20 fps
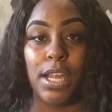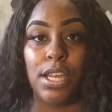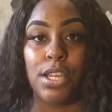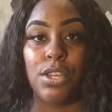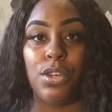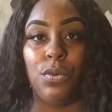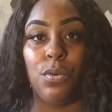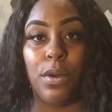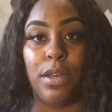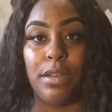
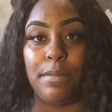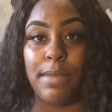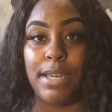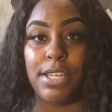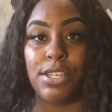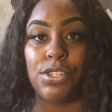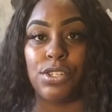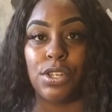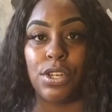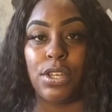You want to
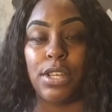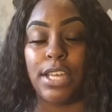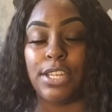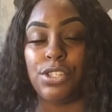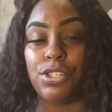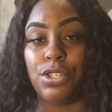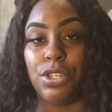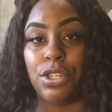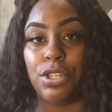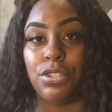make sure
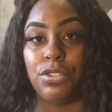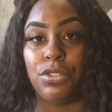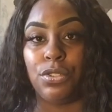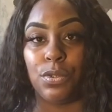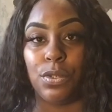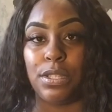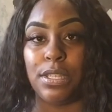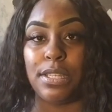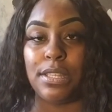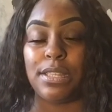that you're
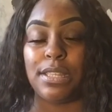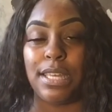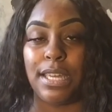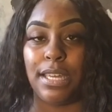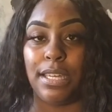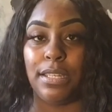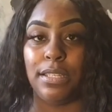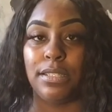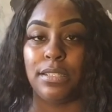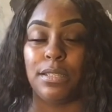doing the
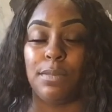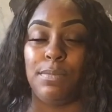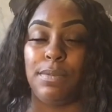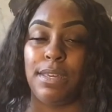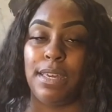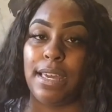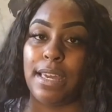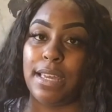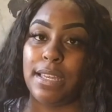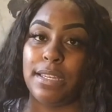things to
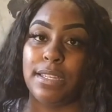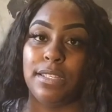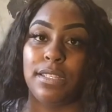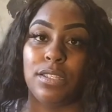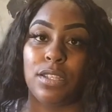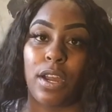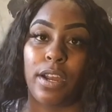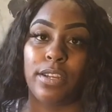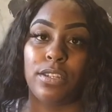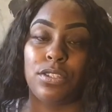begin to
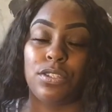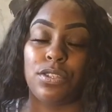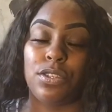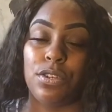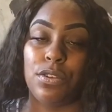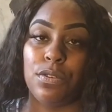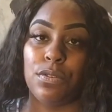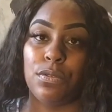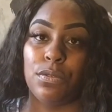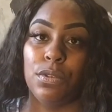start
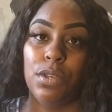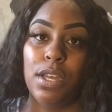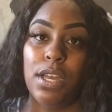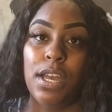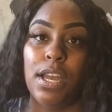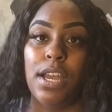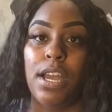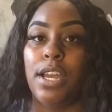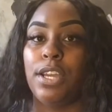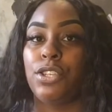to
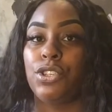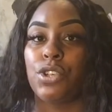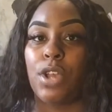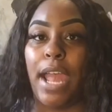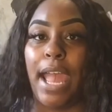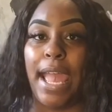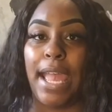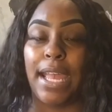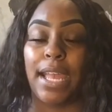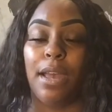
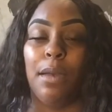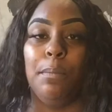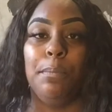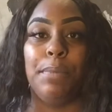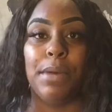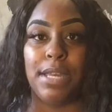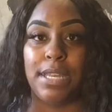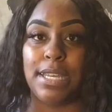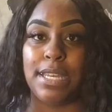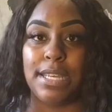attract
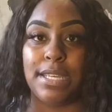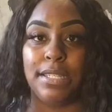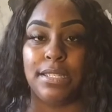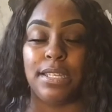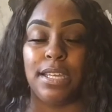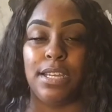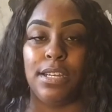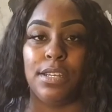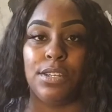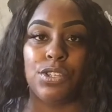abundance
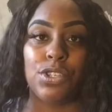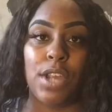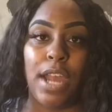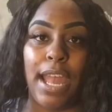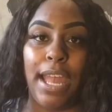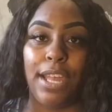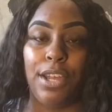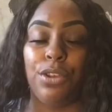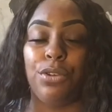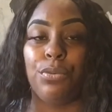and
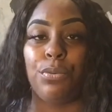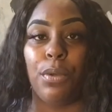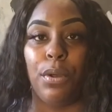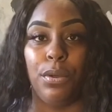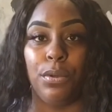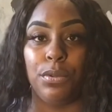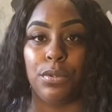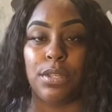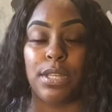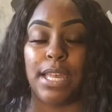attract
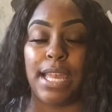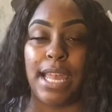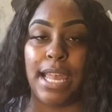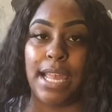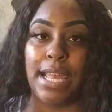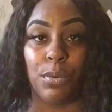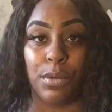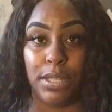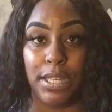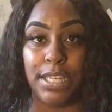growth
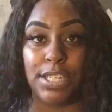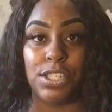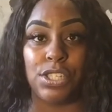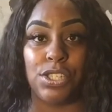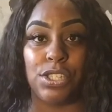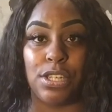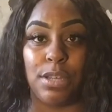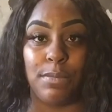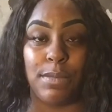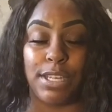in a
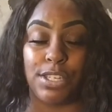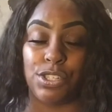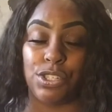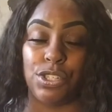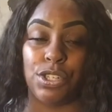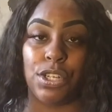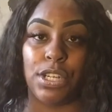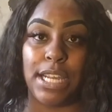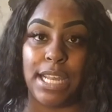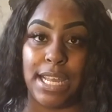relationship that
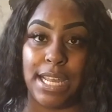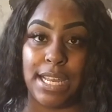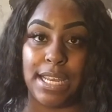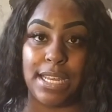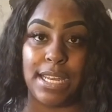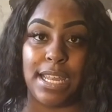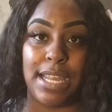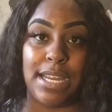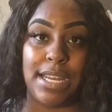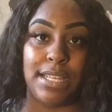you're
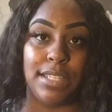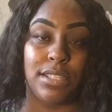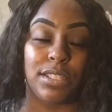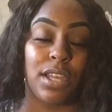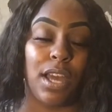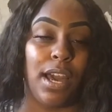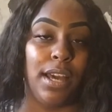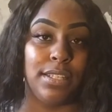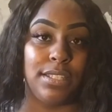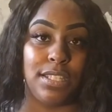in, and it's
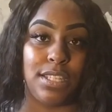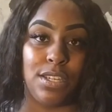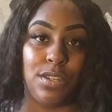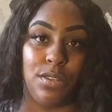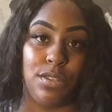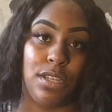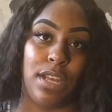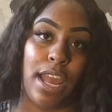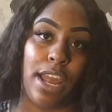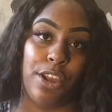causing you
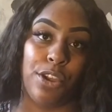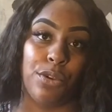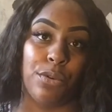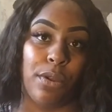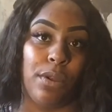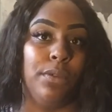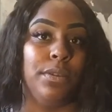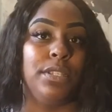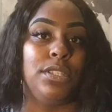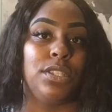to not
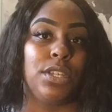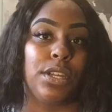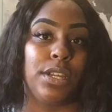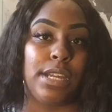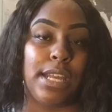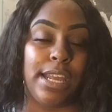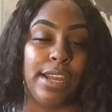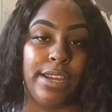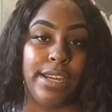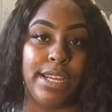grow in certain
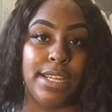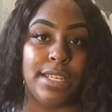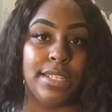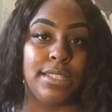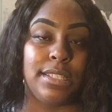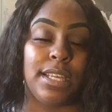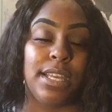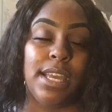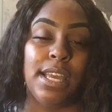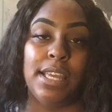areas.